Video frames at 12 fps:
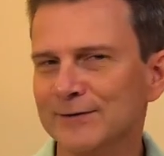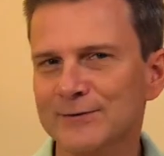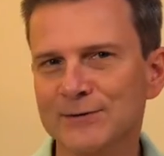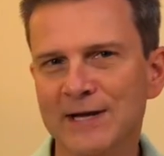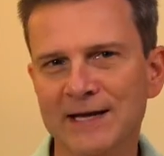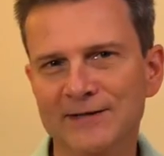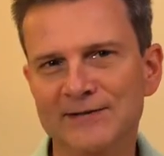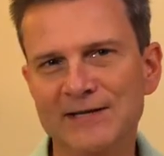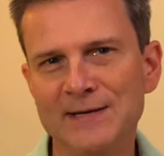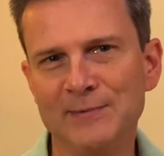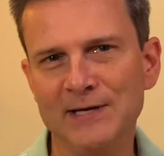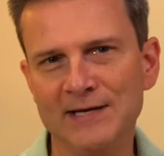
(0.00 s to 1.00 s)
you can't
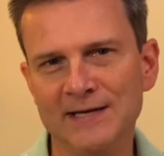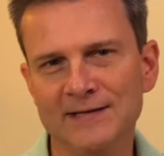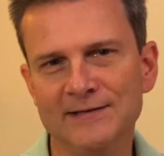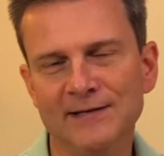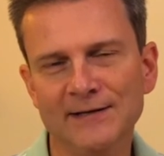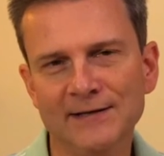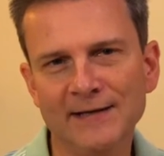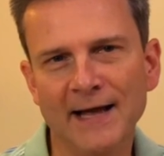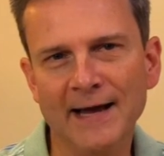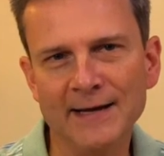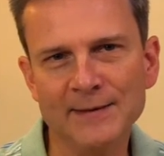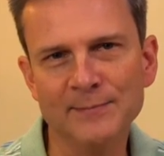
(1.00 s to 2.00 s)
see me until
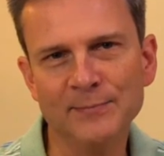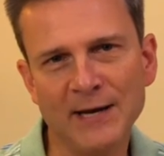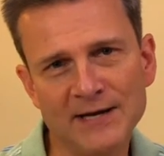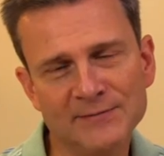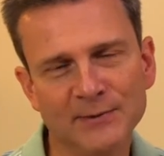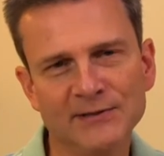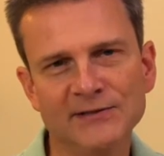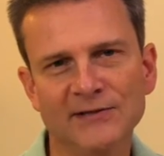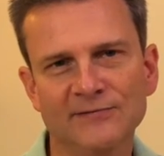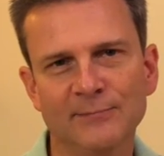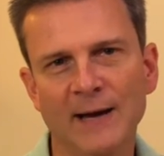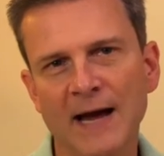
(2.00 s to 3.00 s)
I paste
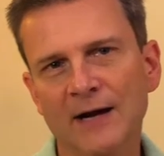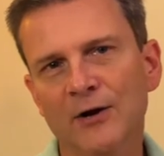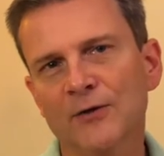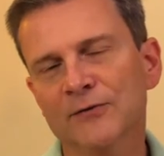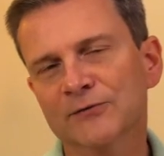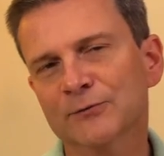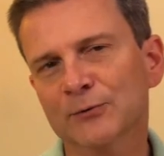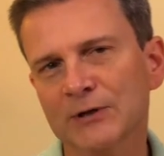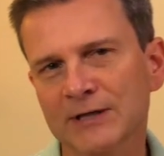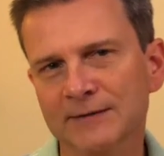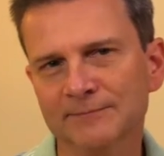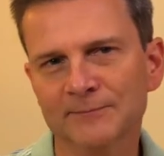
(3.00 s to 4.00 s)
myself back on the
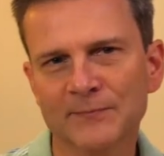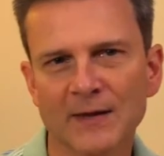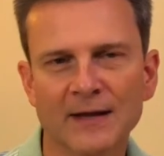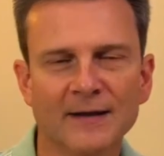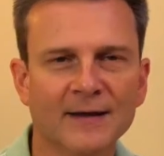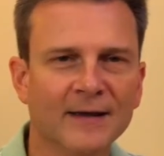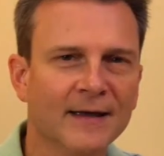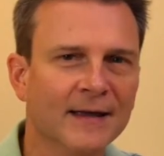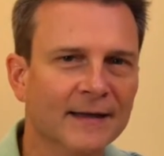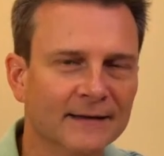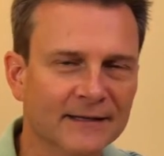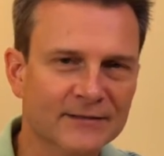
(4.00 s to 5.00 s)
screen.
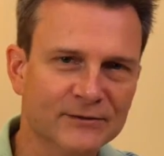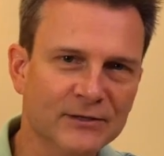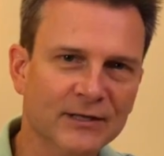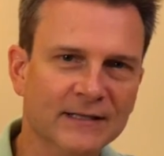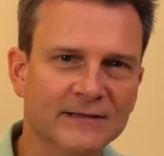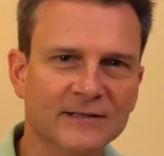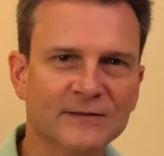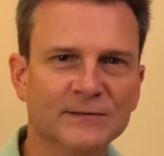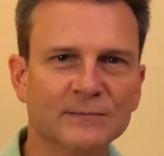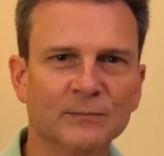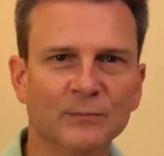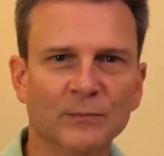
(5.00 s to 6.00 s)
Let's look at
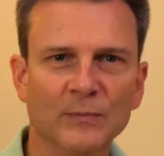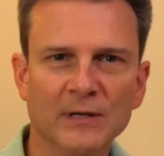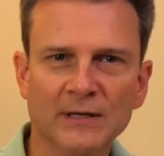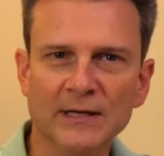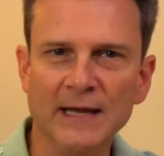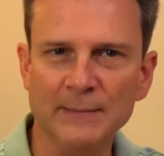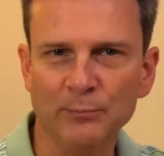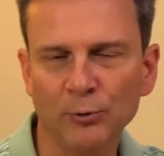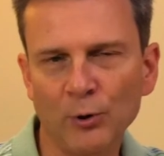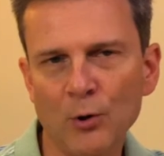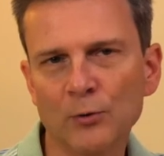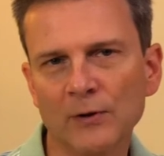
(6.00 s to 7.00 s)
this in a
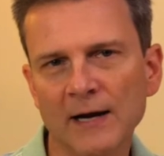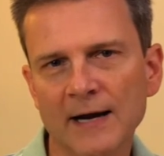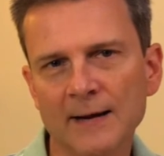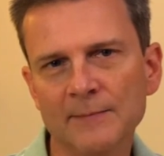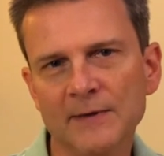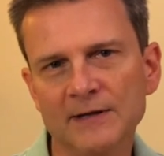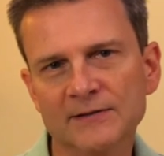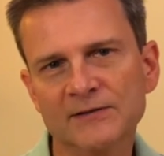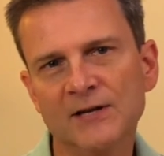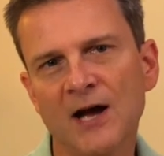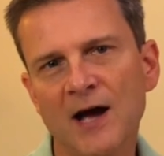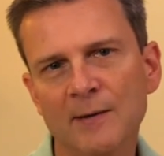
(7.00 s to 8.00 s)
program that is
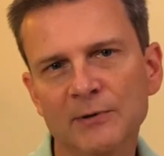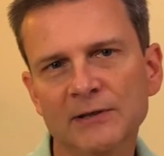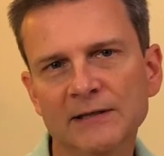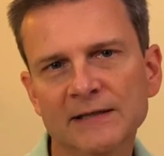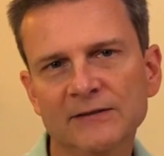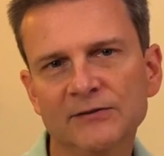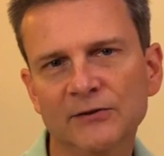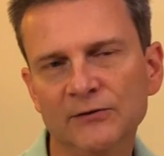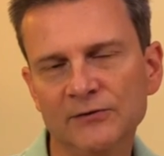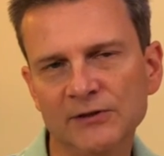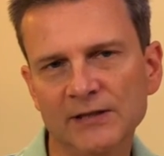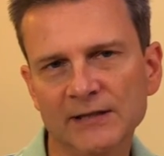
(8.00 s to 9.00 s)
commonly
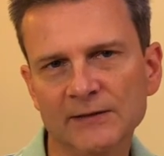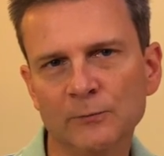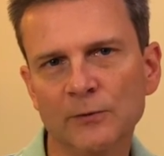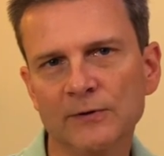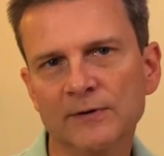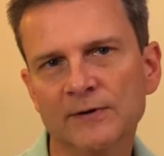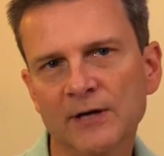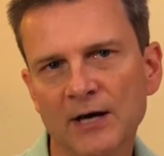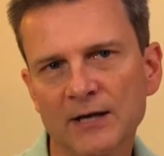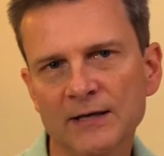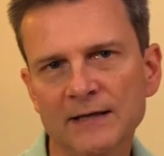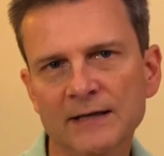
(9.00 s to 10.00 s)
associated with
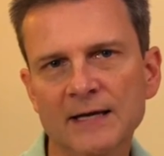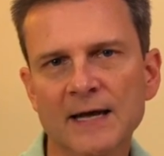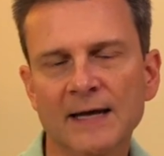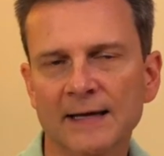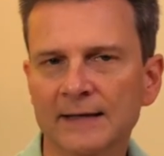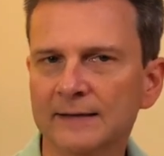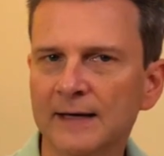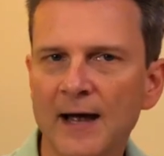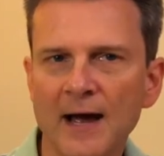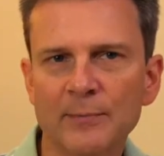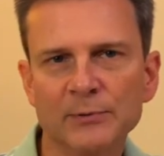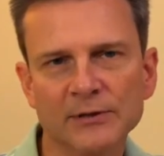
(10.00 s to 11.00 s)
cutting and
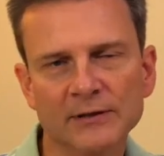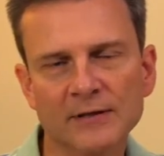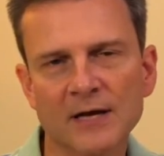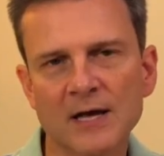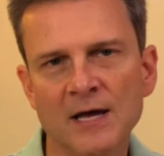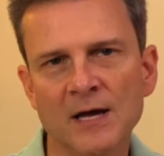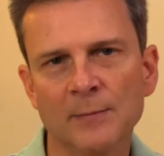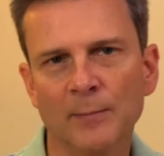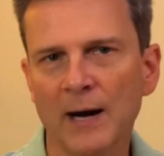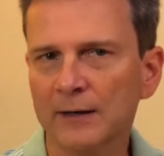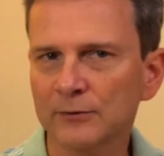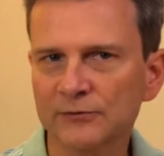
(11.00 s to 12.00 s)
copying,
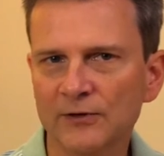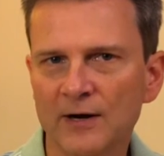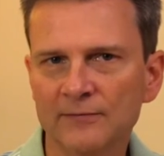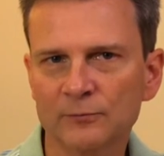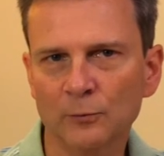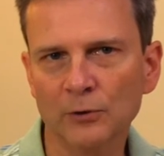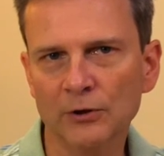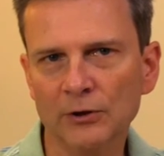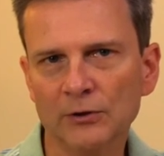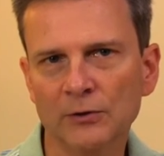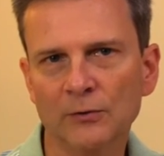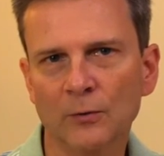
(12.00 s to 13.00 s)
Microsoft
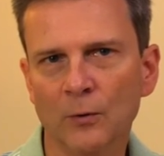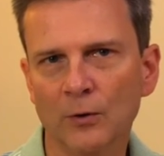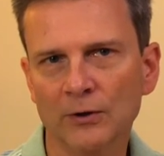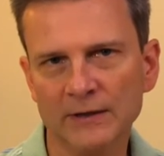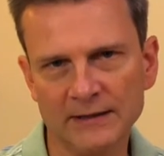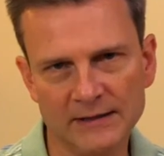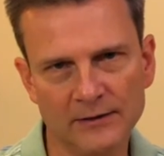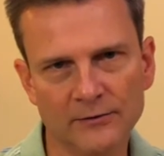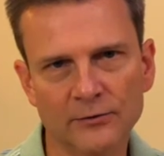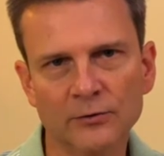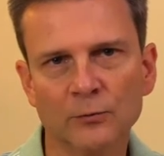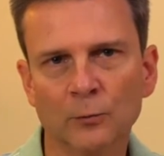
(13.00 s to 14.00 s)
Word or any
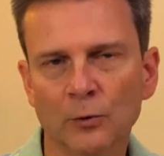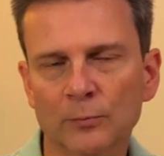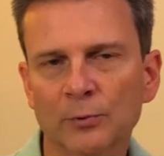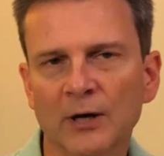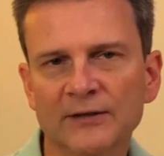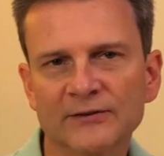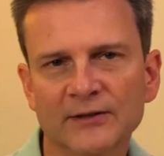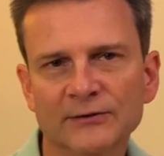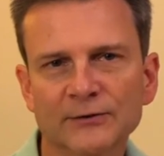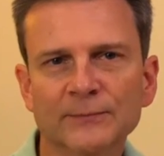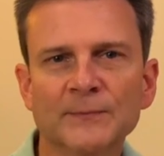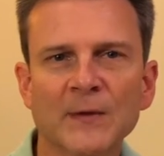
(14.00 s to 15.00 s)
other word
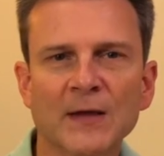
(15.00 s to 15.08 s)
processor.